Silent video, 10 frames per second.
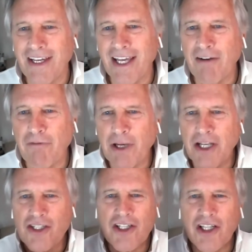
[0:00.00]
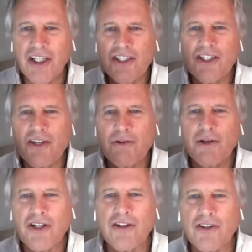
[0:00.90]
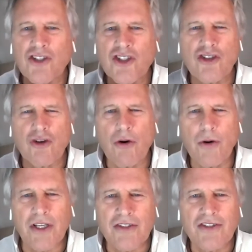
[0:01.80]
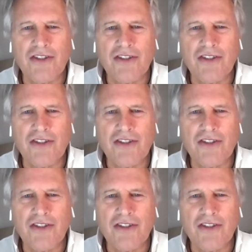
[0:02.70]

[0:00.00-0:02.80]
And if we can just listen to each other's stories,